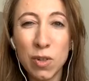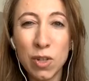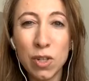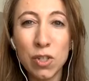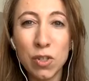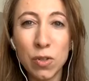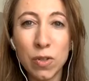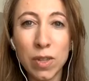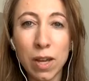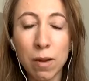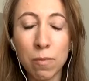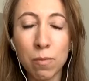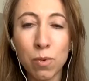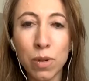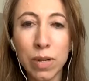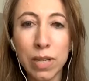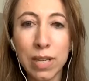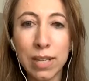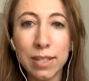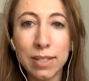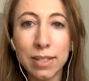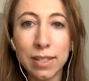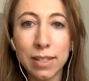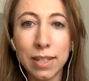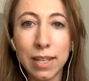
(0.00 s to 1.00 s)
do that pretty
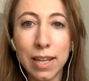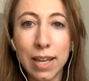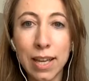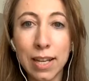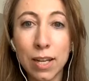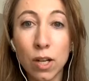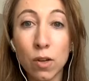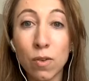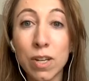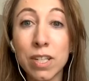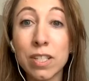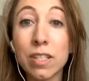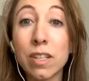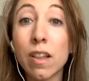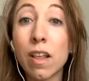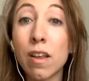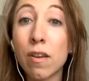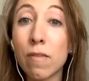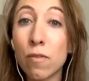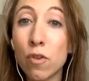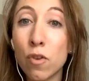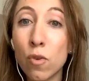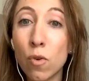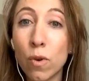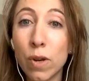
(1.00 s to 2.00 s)
easily and it creates a lot
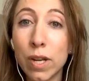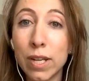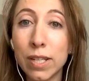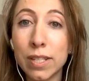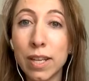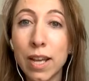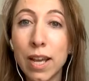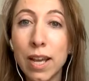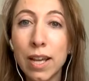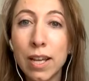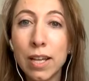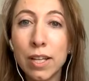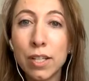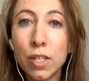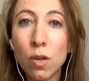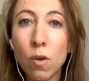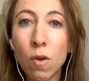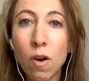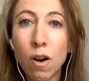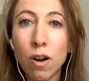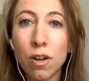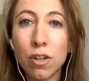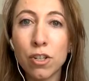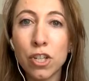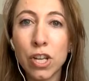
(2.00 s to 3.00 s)
of noise so
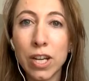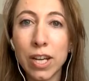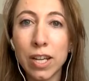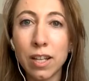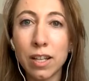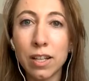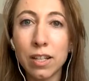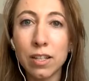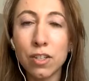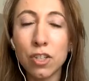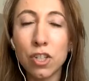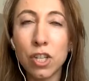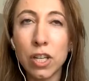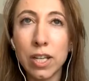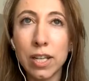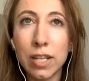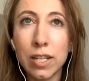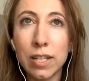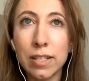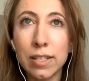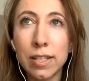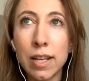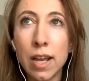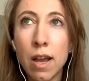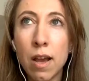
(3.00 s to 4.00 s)
our challenge
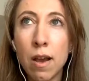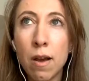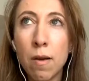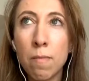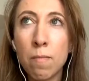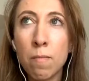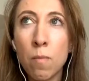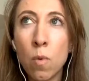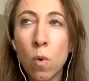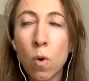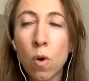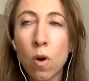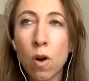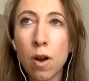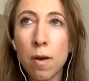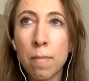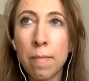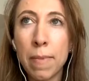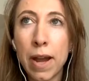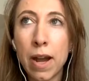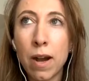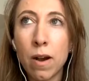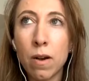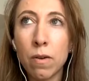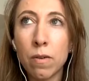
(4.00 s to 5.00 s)
is more
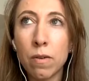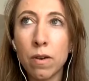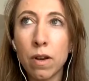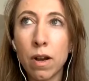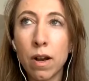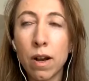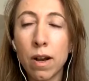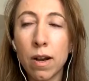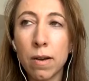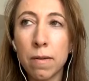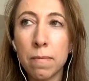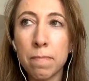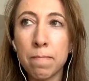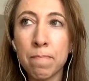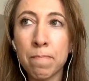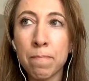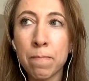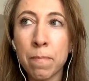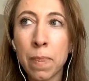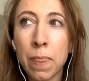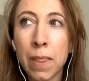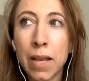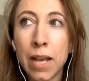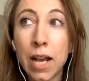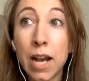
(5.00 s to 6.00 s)
about um,
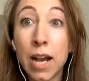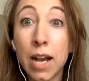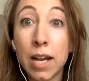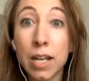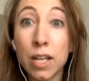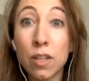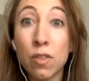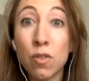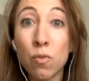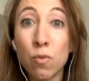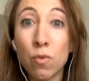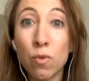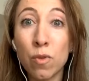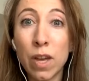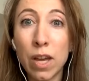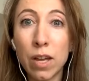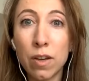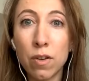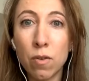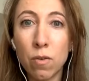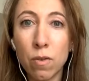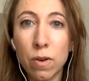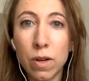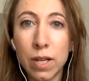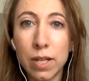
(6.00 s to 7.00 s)
cutting through that
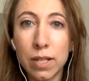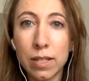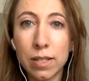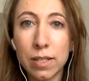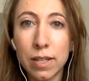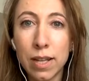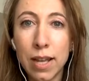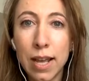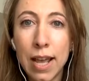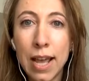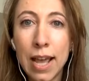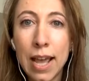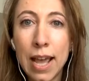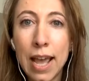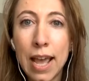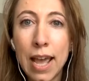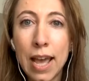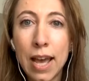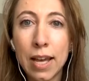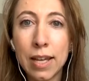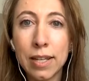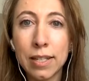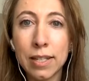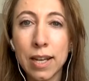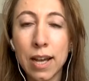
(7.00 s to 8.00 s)
noise
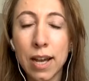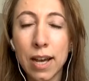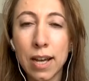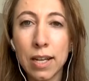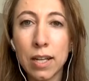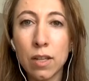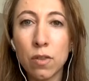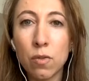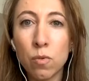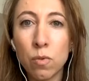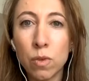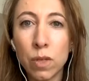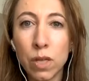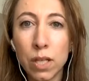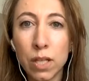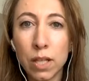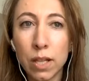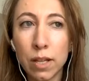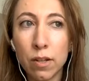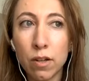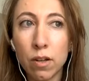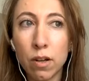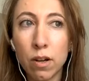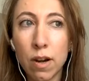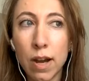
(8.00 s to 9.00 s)
and cutting through the
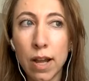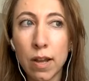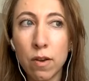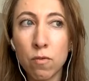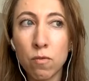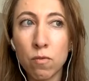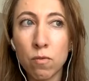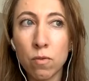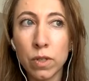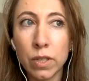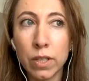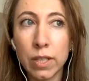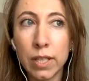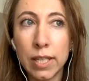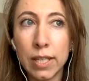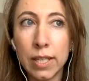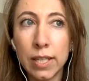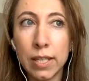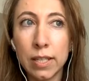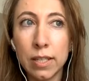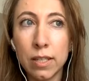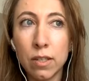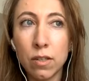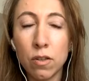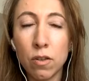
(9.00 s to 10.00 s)
clutter and really
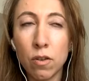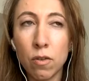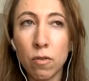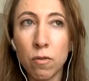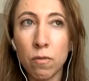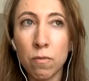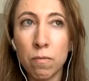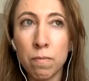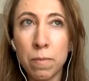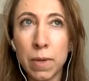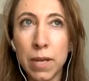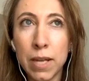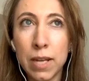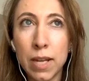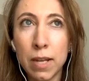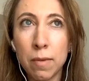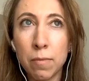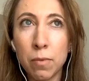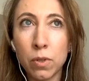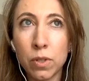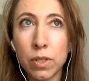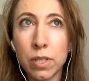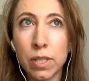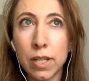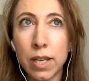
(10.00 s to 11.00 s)
you know being
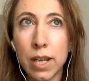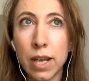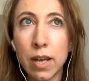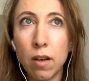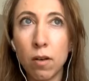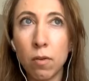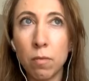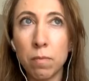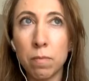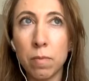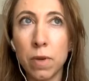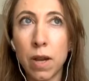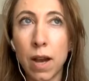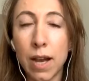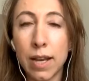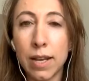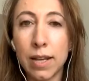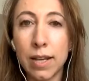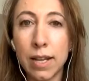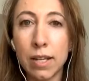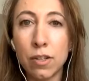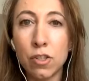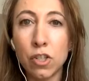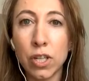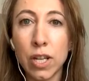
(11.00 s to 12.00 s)
able to help guide and
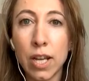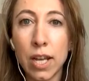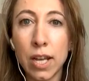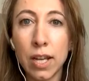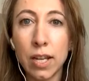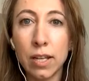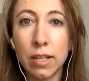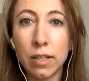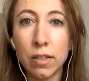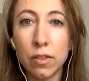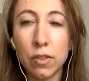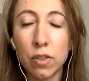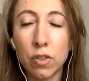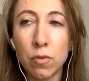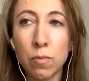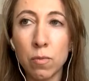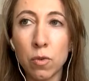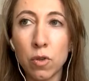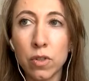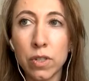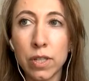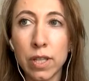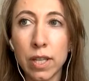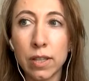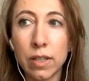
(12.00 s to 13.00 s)
educate
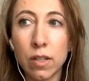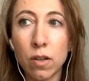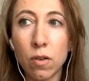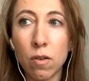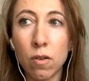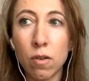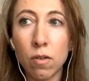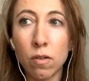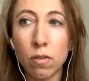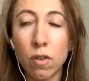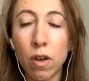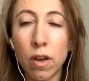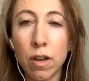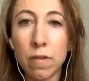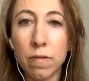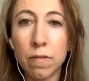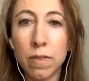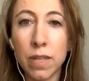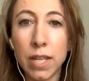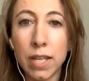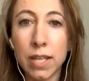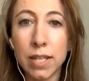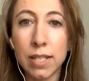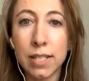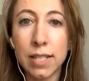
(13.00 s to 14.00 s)
consumers that there are a lot of
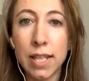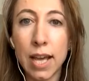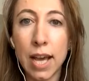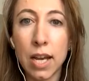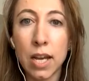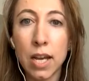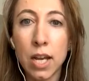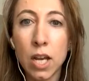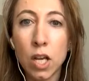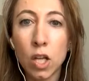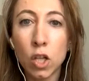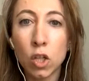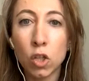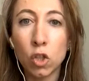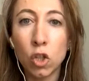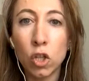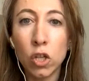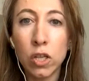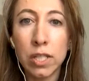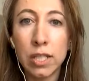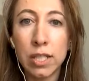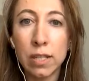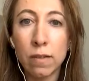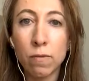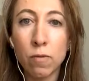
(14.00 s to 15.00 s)
things that
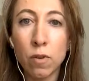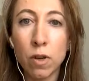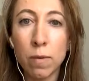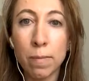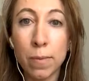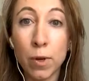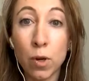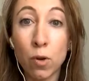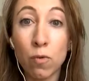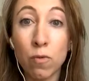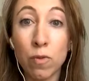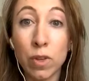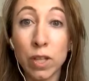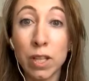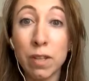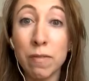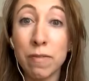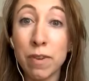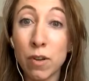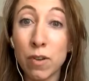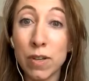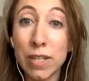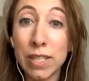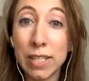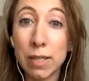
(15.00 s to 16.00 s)
look different but are really
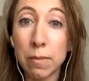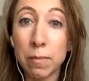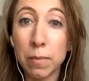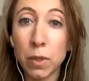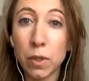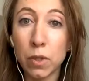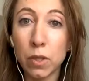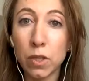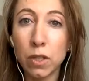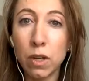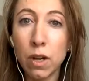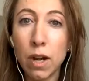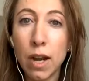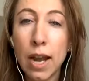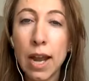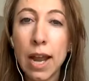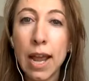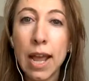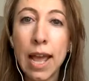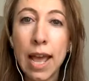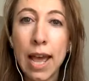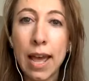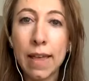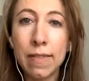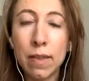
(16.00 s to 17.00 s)
very similar
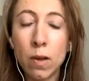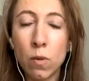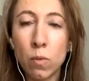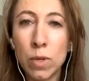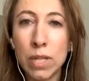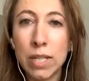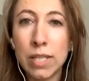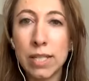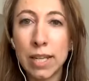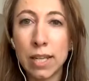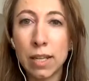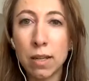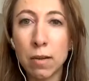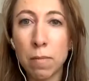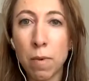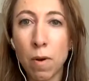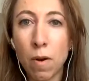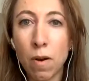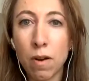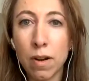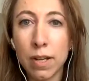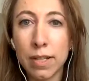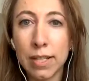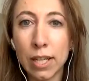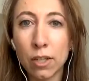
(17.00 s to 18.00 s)
and that we stand
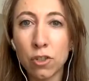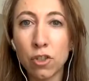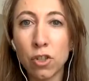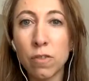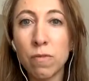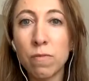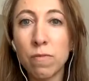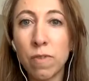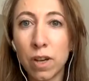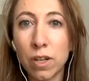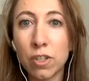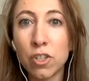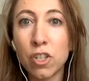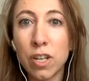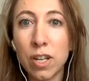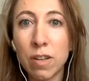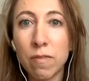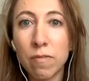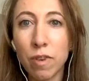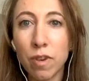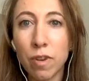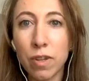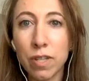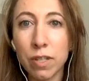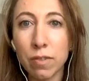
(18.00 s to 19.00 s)
apart is actually functioning
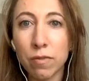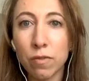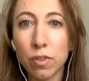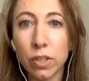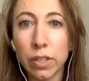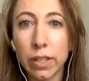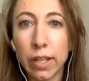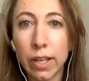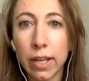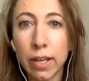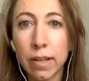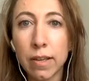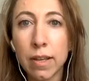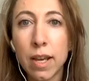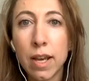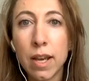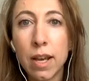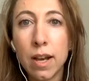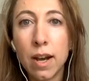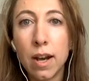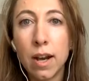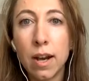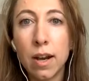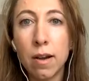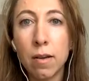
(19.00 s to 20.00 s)
very differently.
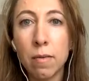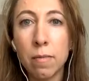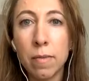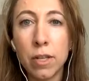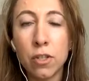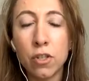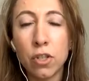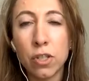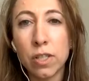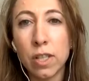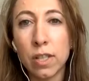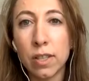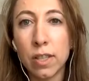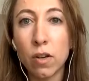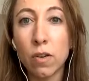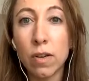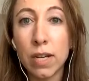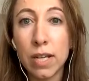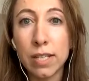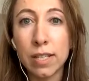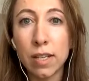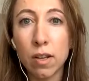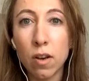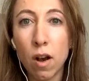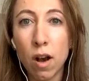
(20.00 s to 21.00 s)
Um, and just that there
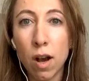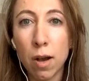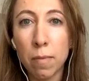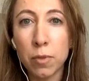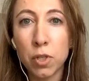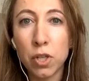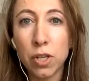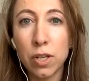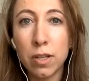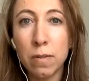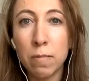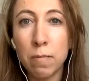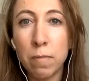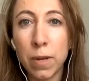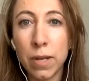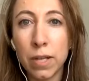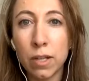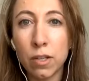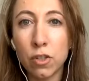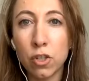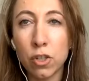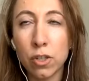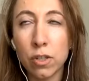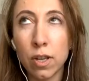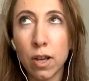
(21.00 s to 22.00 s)
is an option, but
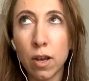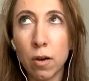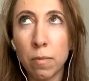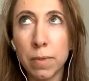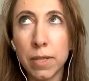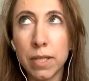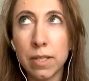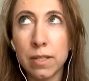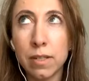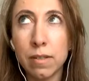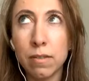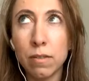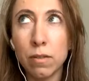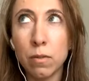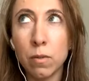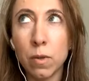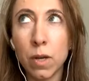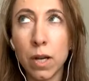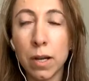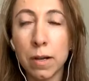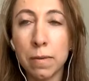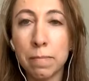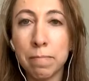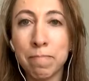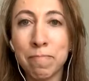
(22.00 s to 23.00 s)
just helping to
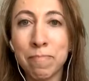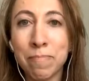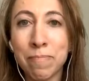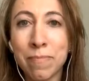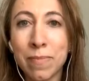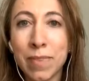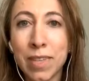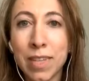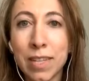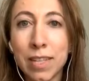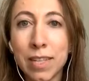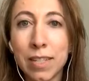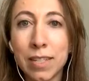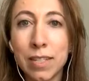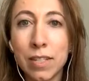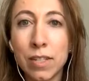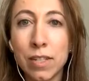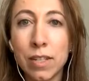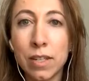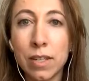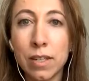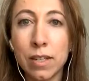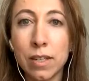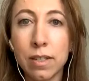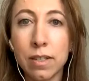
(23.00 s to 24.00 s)
um,
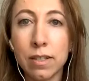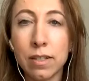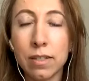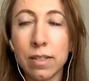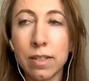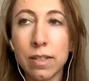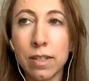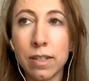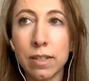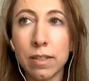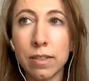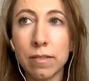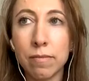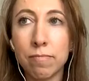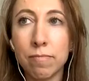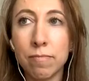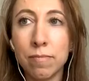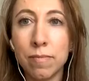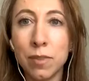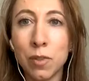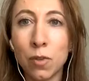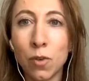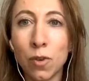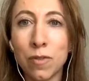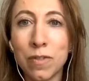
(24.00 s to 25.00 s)
to to
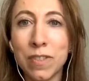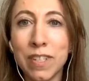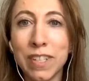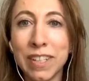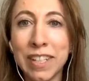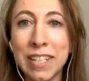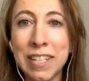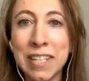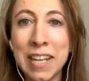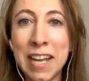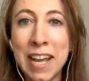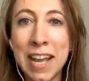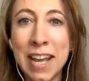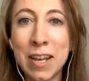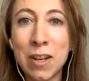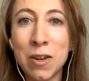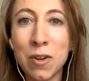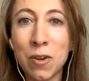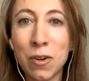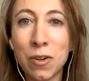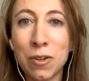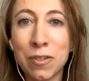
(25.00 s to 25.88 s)
sort of delineate or